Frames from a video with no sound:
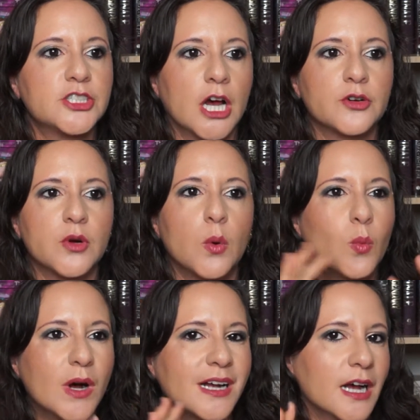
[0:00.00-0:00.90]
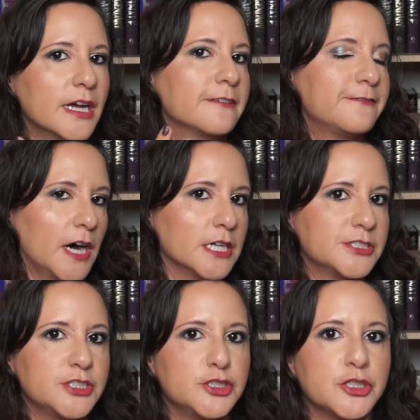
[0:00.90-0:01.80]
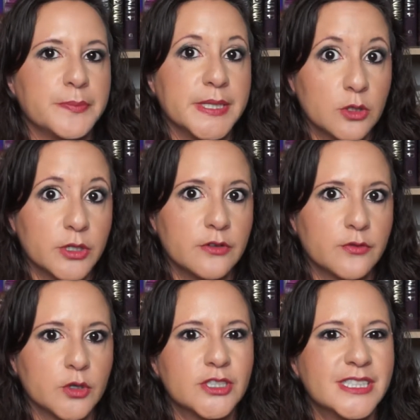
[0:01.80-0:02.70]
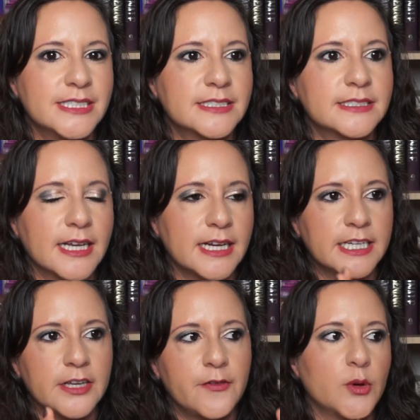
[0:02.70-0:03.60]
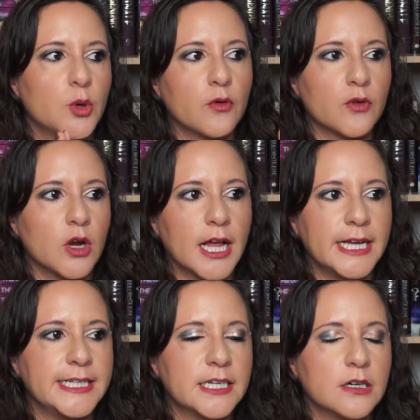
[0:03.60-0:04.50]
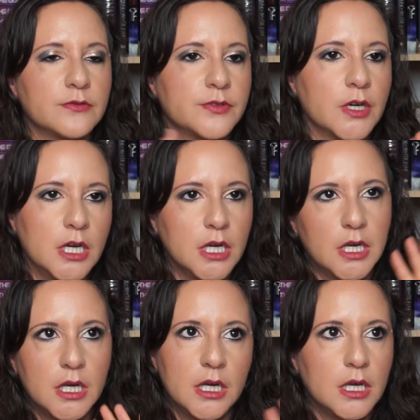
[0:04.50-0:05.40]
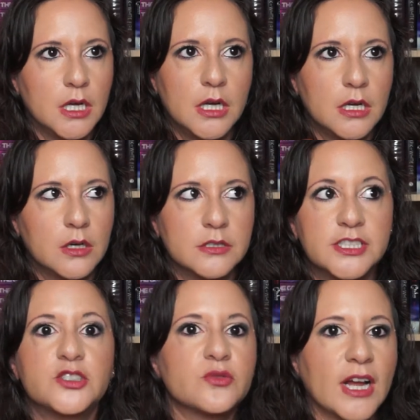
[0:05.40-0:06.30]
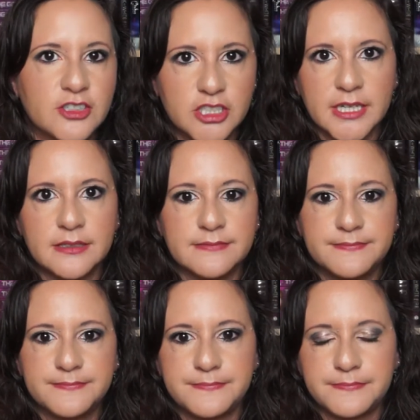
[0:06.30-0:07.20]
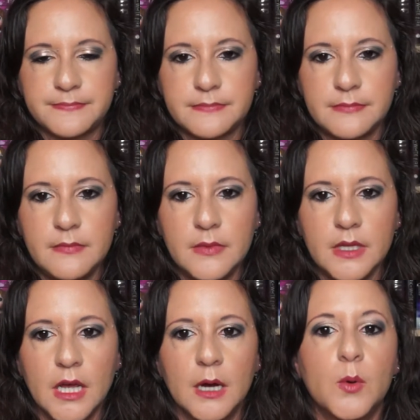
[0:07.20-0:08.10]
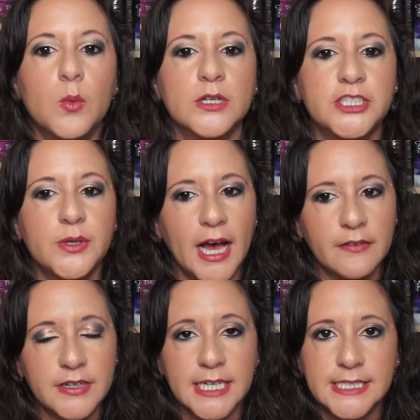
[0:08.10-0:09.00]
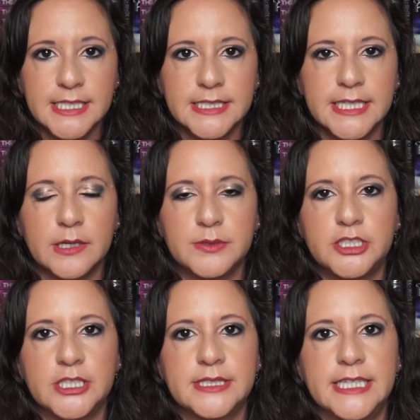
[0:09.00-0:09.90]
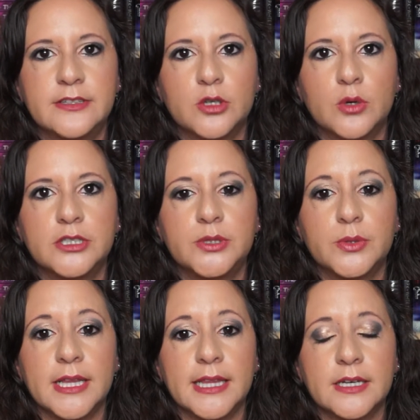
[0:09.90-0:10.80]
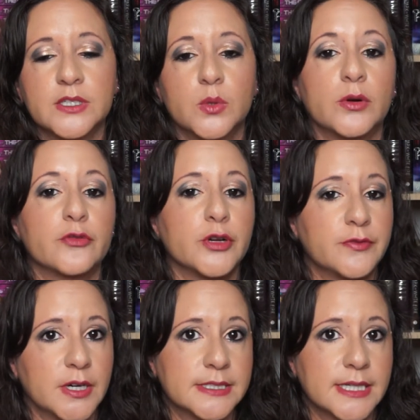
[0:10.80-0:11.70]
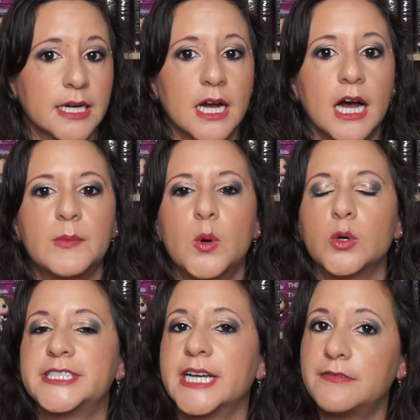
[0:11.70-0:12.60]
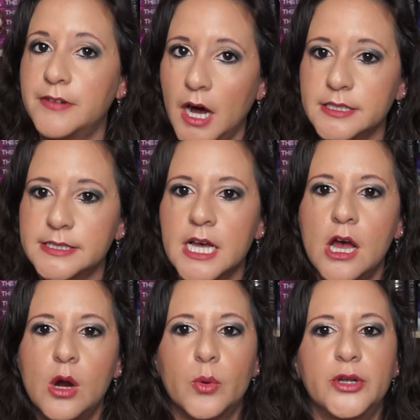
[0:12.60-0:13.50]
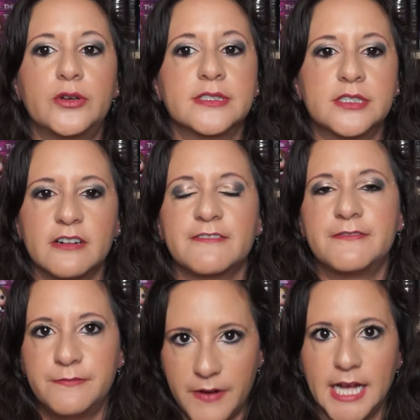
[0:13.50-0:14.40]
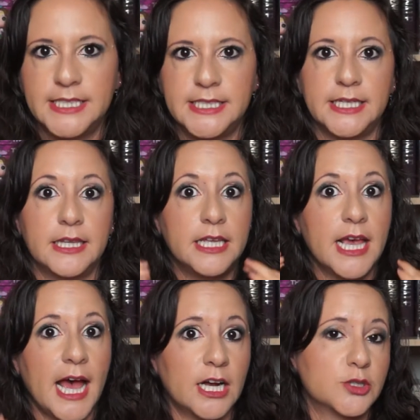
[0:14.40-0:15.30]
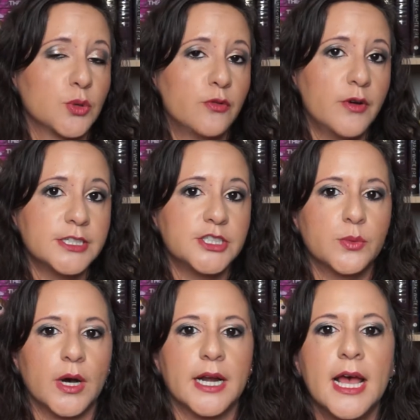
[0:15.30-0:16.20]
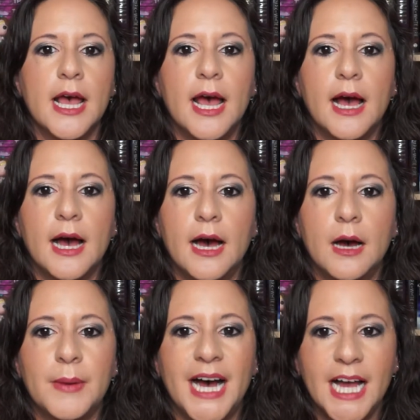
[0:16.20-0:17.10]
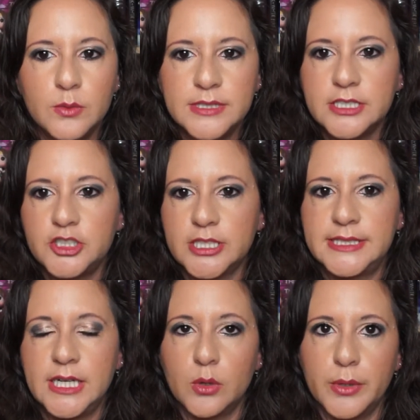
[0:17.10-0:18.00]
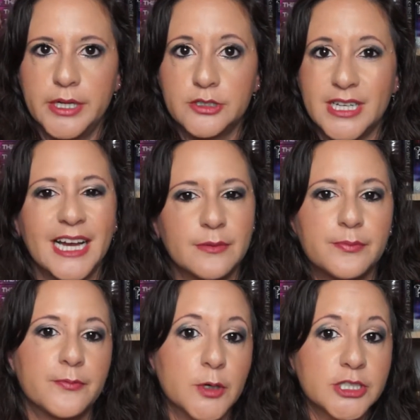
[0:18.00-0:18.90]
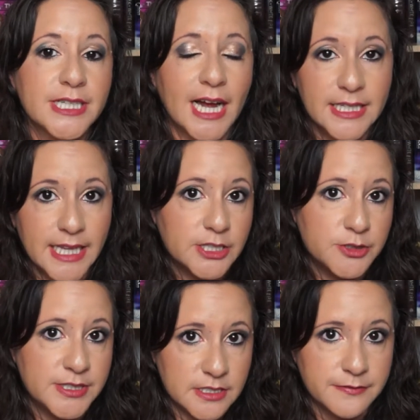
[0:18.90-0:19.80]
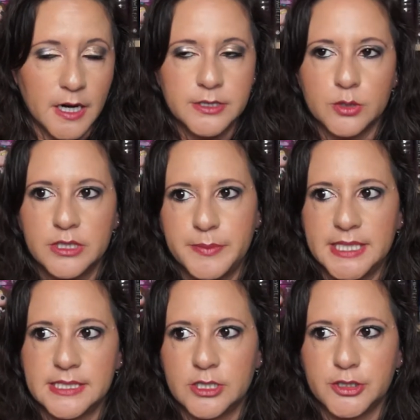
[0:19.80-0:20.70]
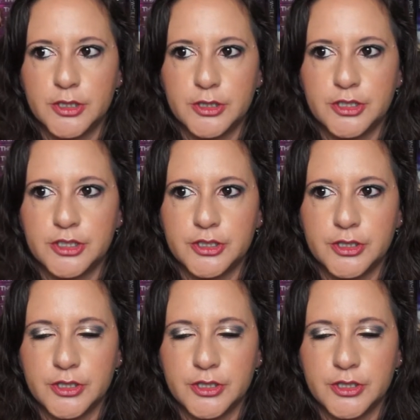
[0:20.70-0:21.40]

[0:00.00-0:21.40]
genre what kind of fonts you should be looking for, to at least kind of give you an overall idea of the direction. Once you have an idea, then I would suggest either going to 1001freefonts.com or Da Font, where you can start finding the actual font you want. I would suggest narrowing your. Personally, I like using Da Font only because their search